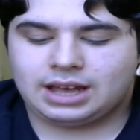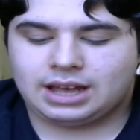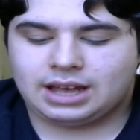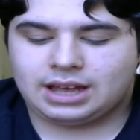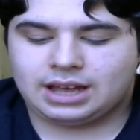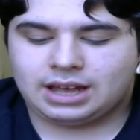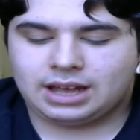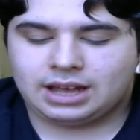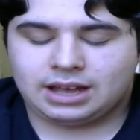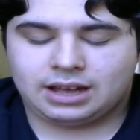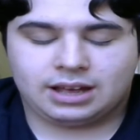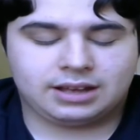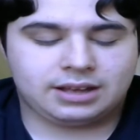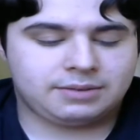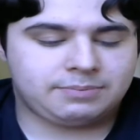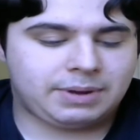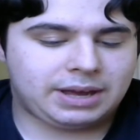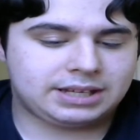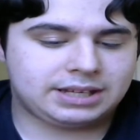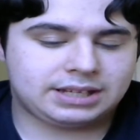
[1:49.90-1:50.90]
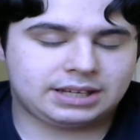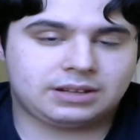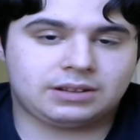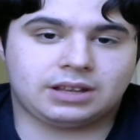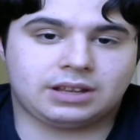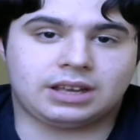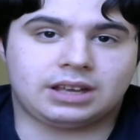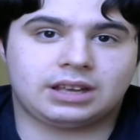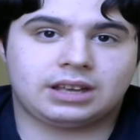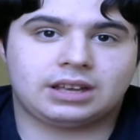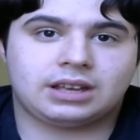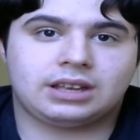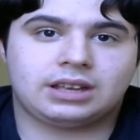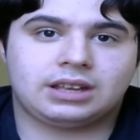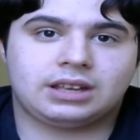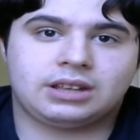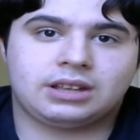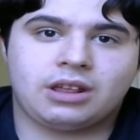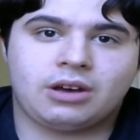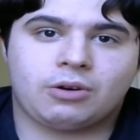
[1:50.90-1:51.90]
Basically,
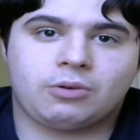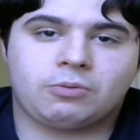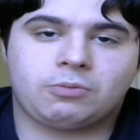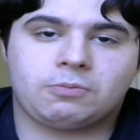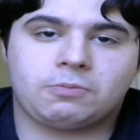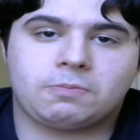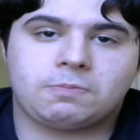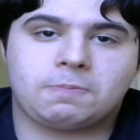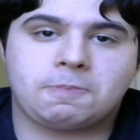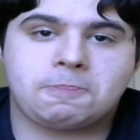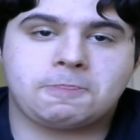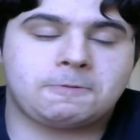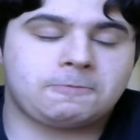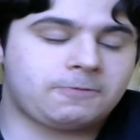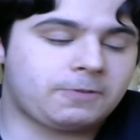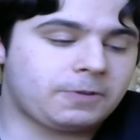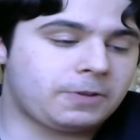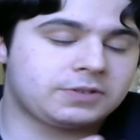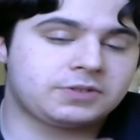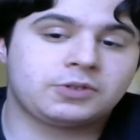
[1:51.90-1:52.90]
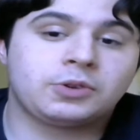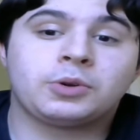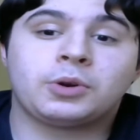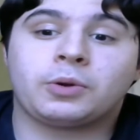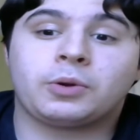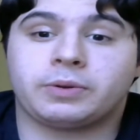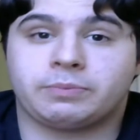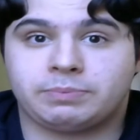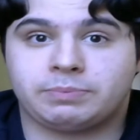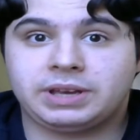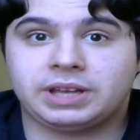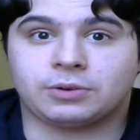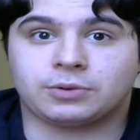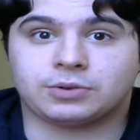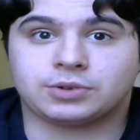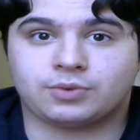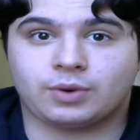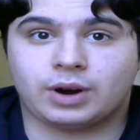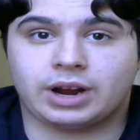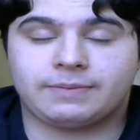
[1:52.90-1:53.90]
you know, for those of you who know the
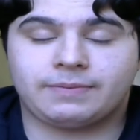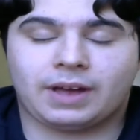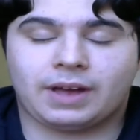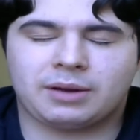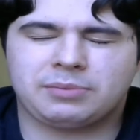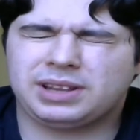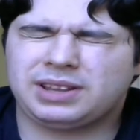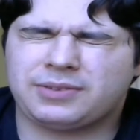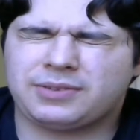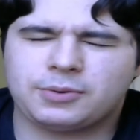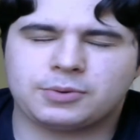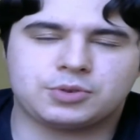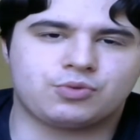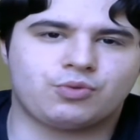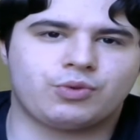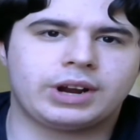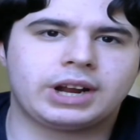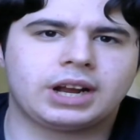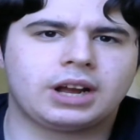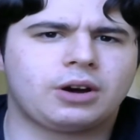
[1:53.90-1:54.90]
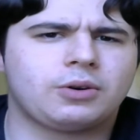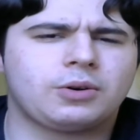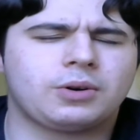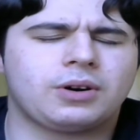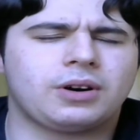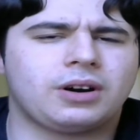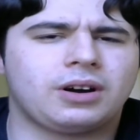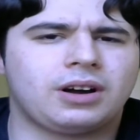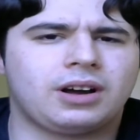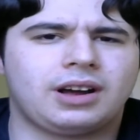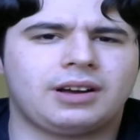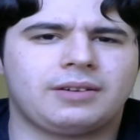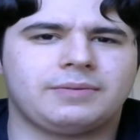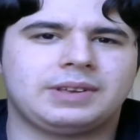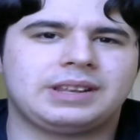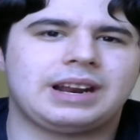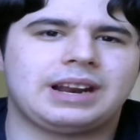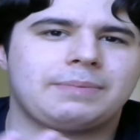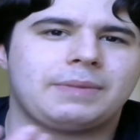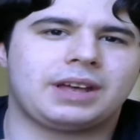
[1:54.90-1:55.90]
Beatles, right? I believe it was Ringo. I
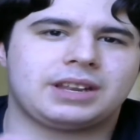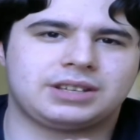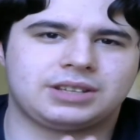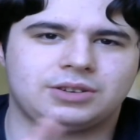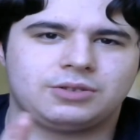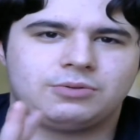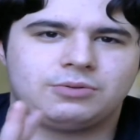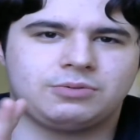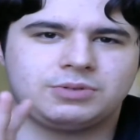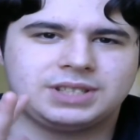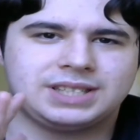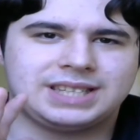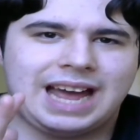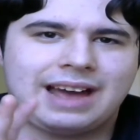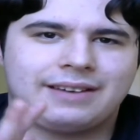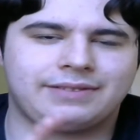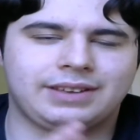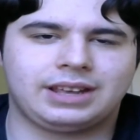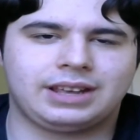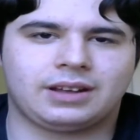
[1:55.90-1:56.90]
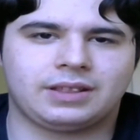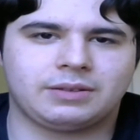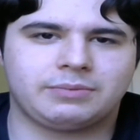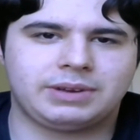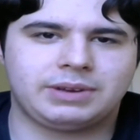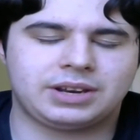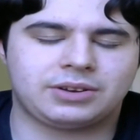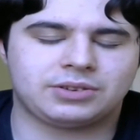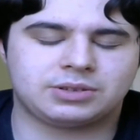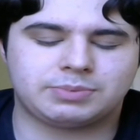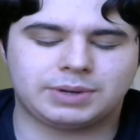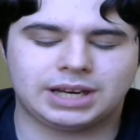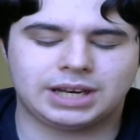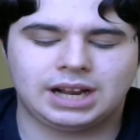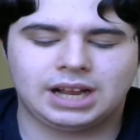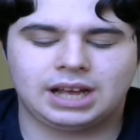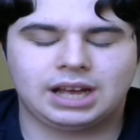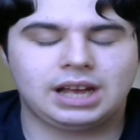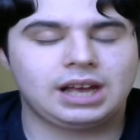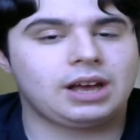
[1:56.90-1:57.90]
mean, I'm not too savvy on the Beatles, but
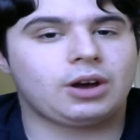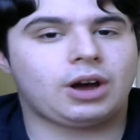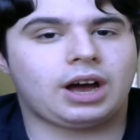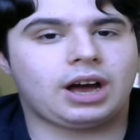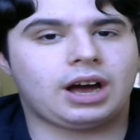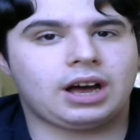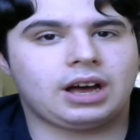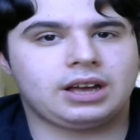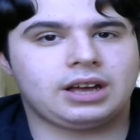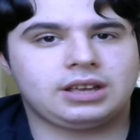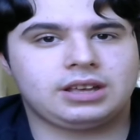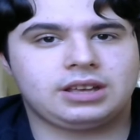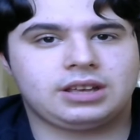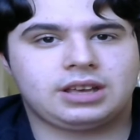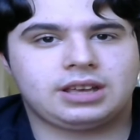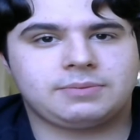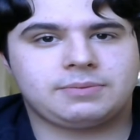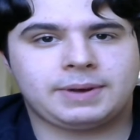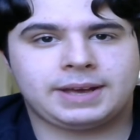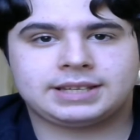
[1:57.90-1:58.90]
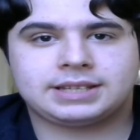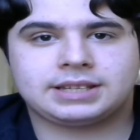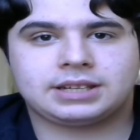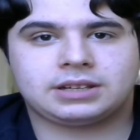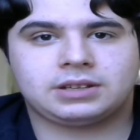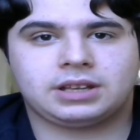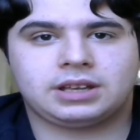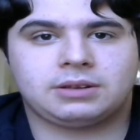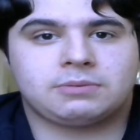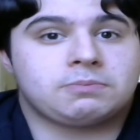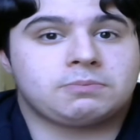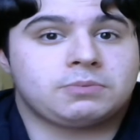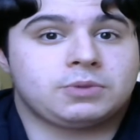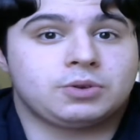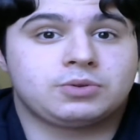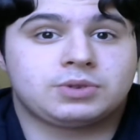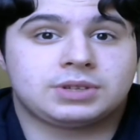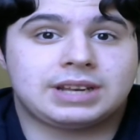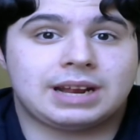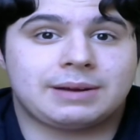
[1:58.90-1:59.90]
he basically
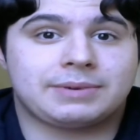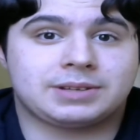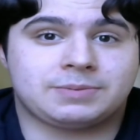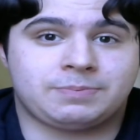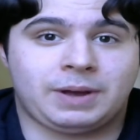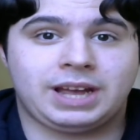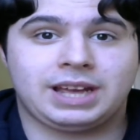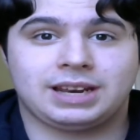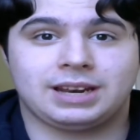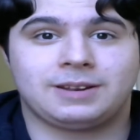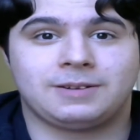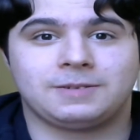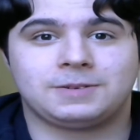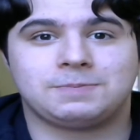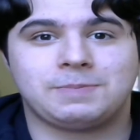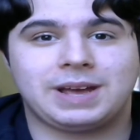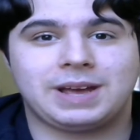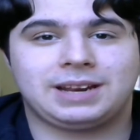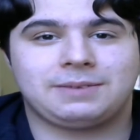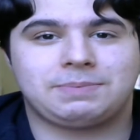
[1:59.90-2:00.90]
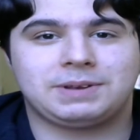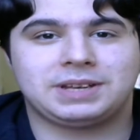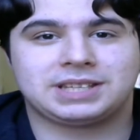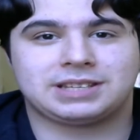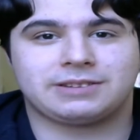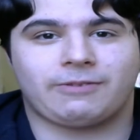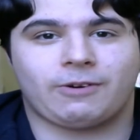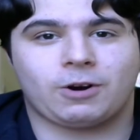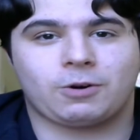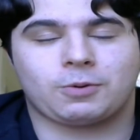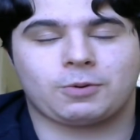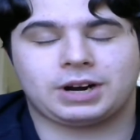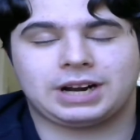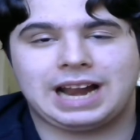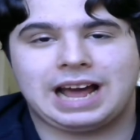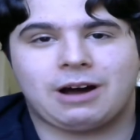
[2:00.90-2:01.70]
used MS Paint and made pieces of artwork.